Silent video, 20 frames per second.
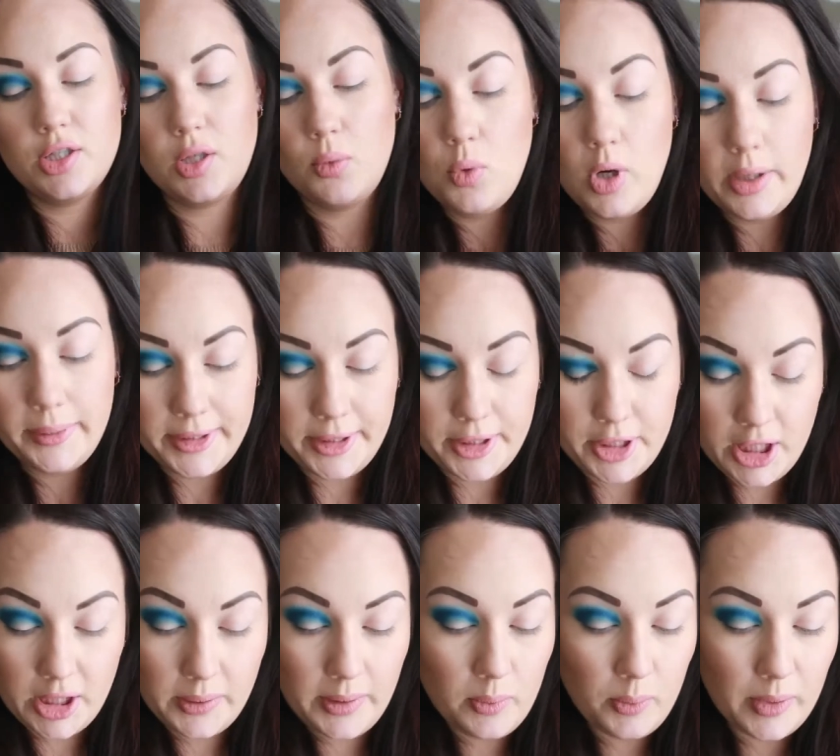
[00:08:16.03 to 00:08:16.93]
what I'm going to
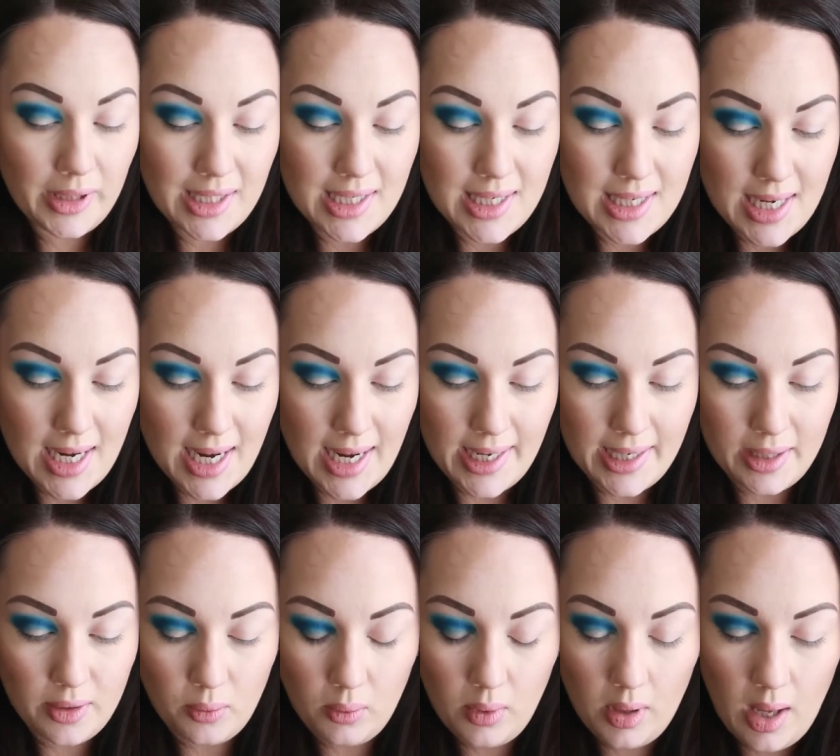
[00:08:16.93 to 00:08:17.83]
go in with
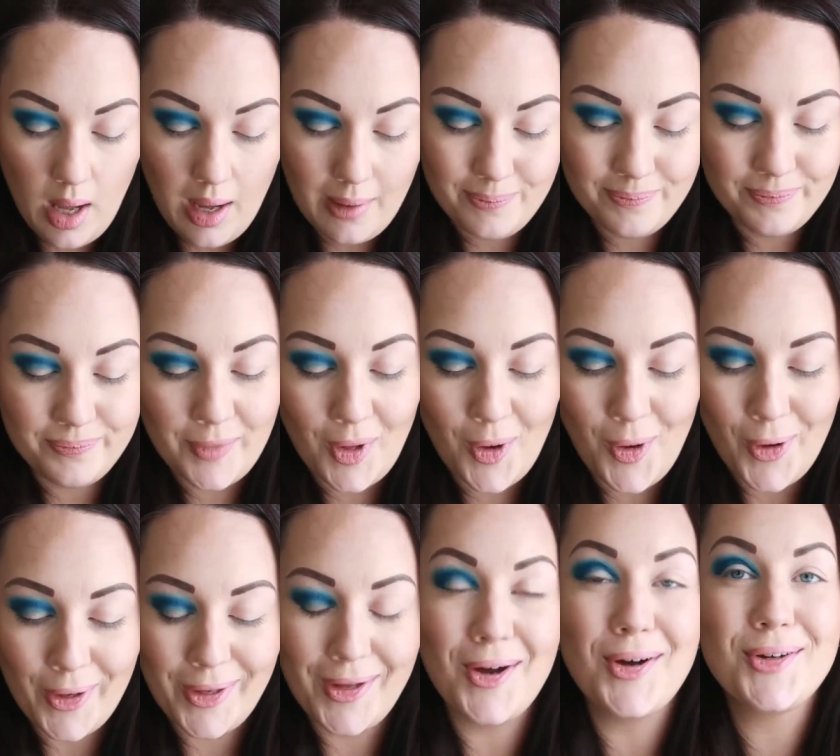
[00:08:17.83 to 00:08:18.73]
now,
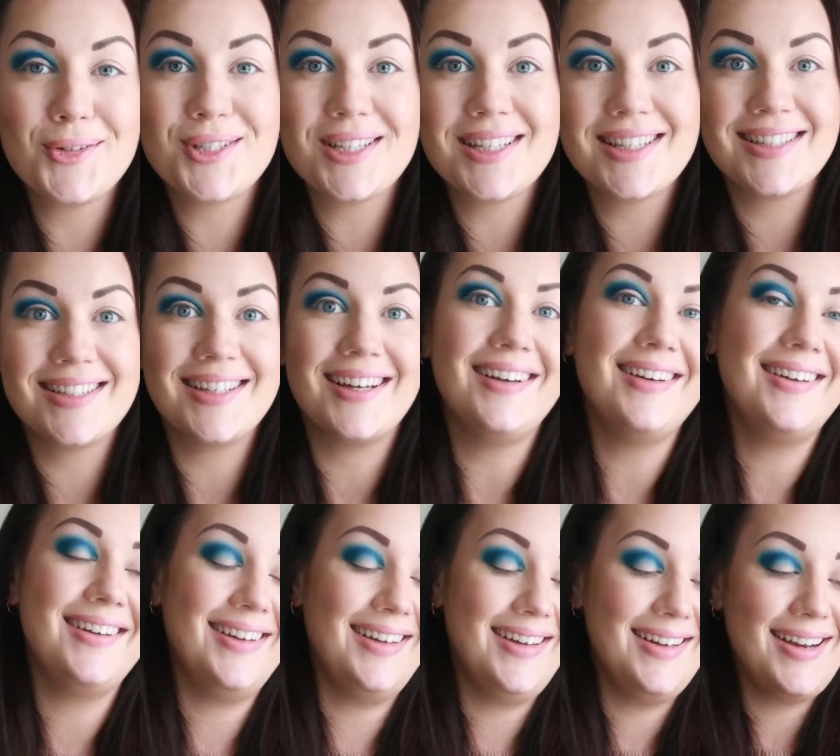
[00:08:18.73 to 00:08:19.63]
I can't
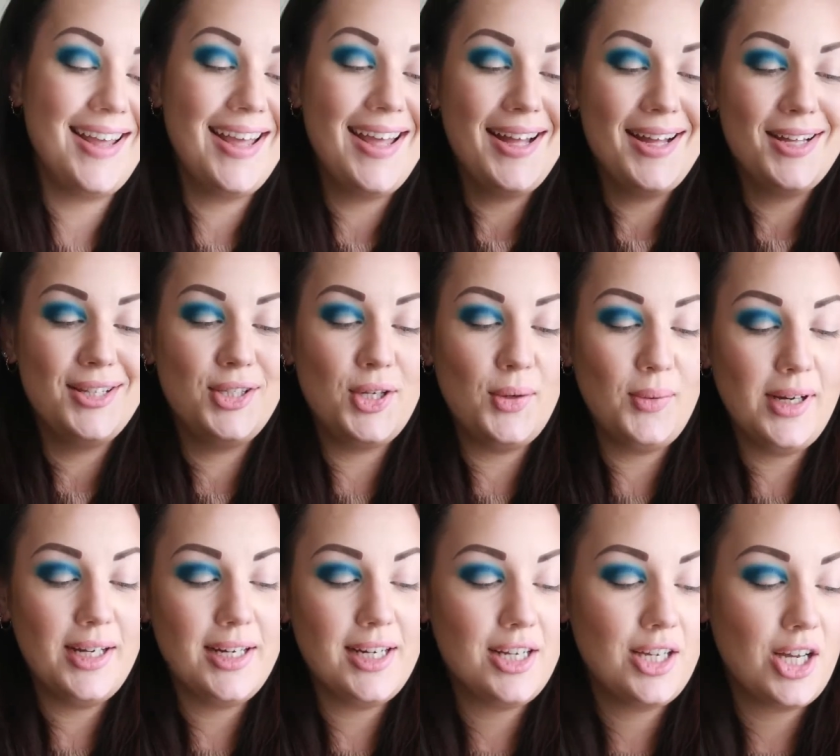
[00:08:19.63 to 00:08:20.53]
decide. Do
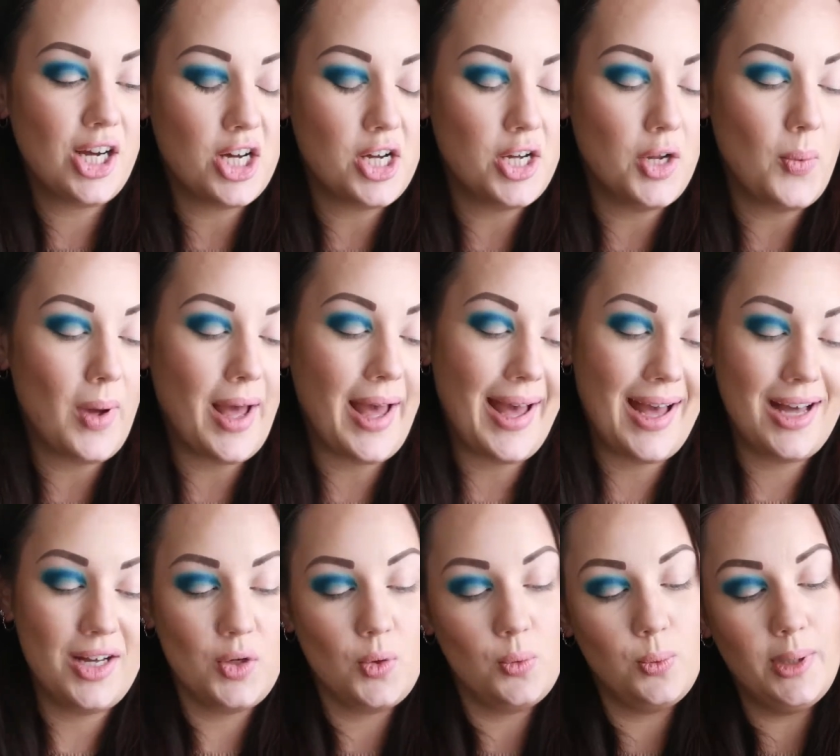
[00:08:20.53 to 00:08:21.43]
I go
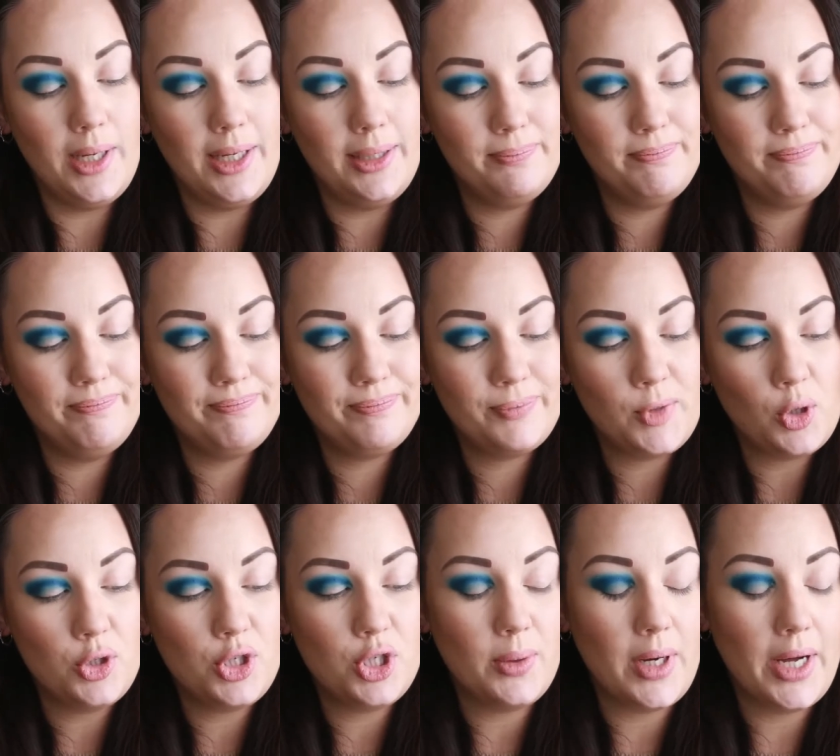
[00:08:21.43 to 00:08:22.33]
aqua
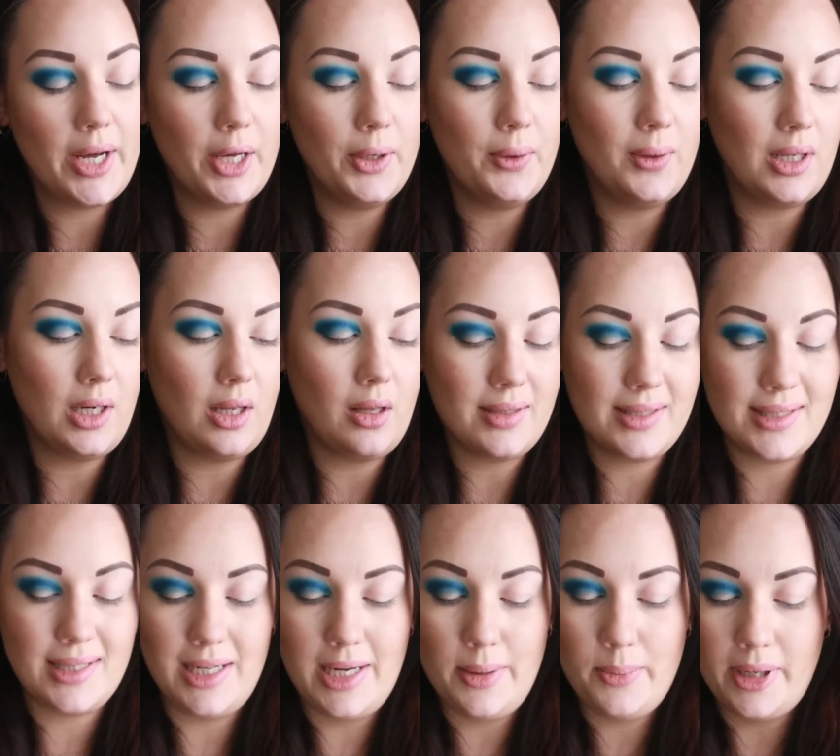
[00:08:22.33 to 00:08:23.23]
or do I go Glass
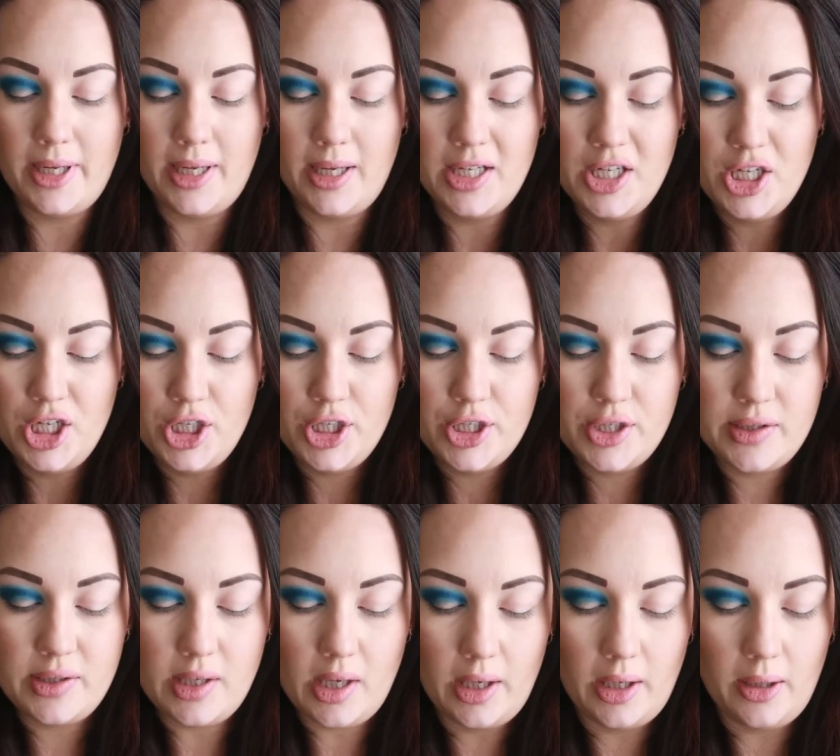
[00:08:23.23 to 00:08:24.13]
Slipper?
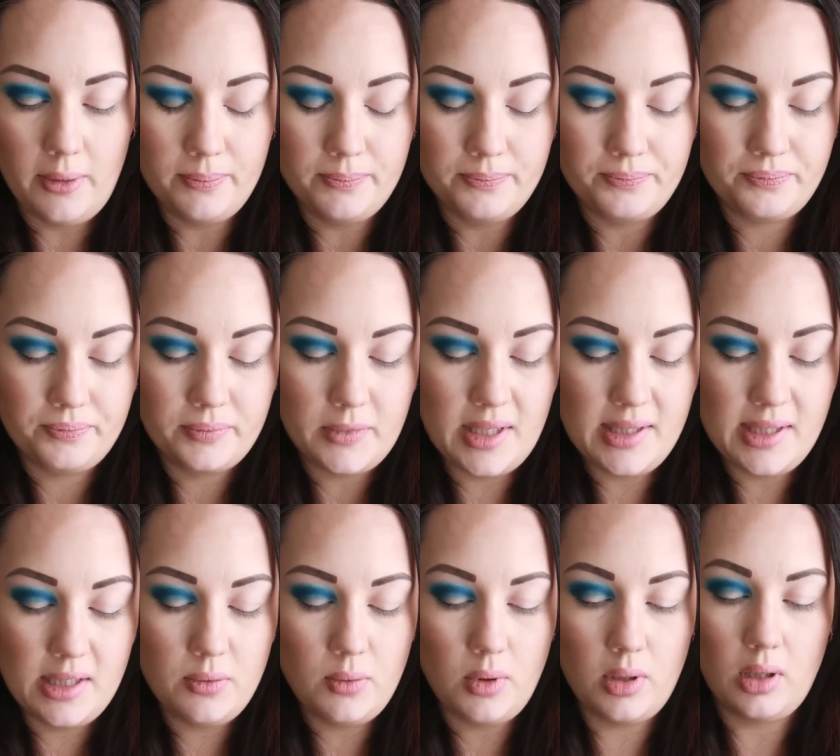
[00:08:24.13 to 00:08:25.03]
So this
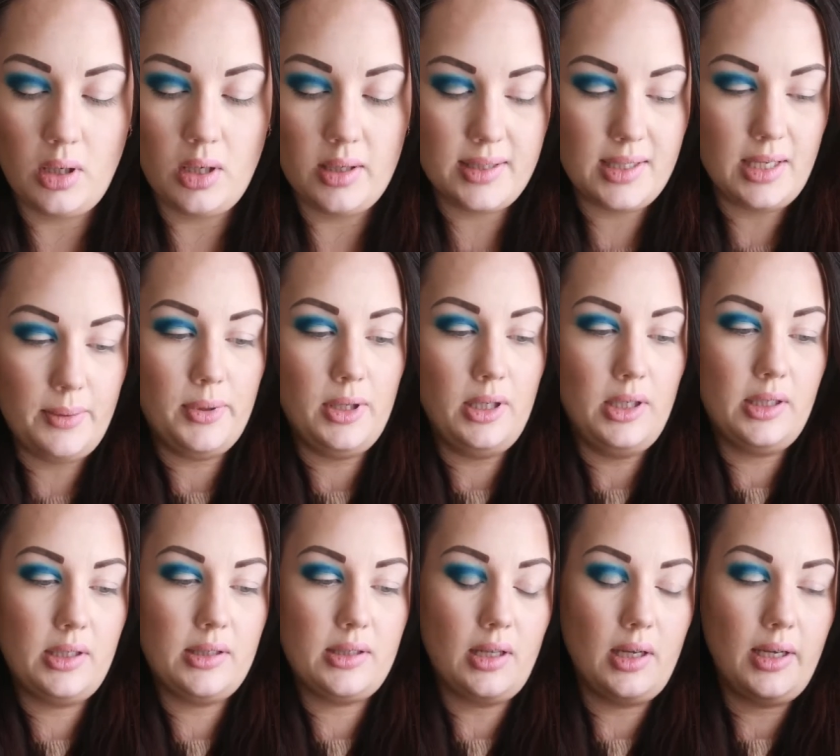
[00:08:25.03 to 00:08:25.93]
is what Glass Slipper
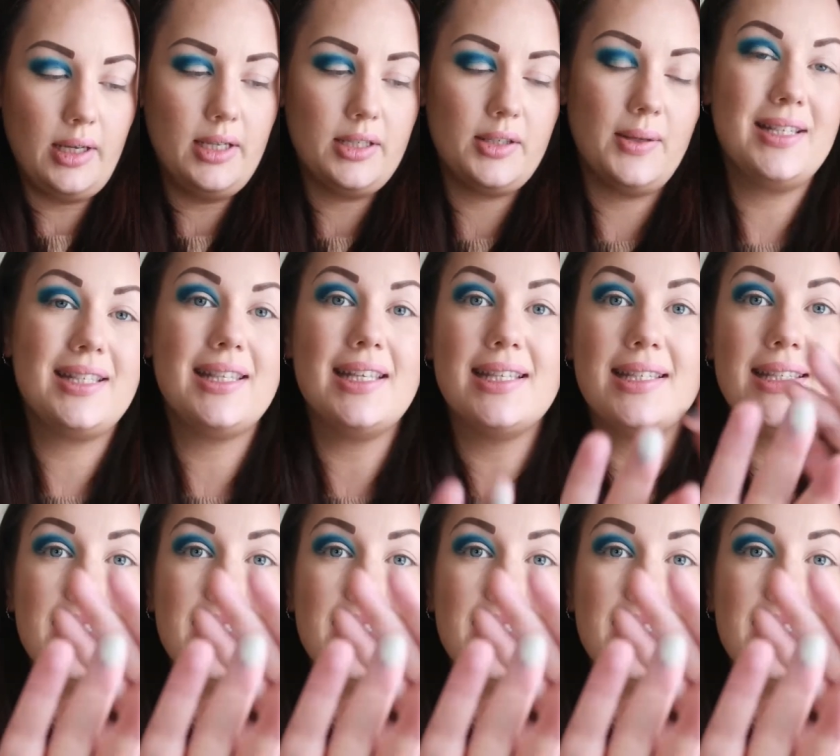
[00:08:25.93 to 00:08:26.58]
looks like. So it's the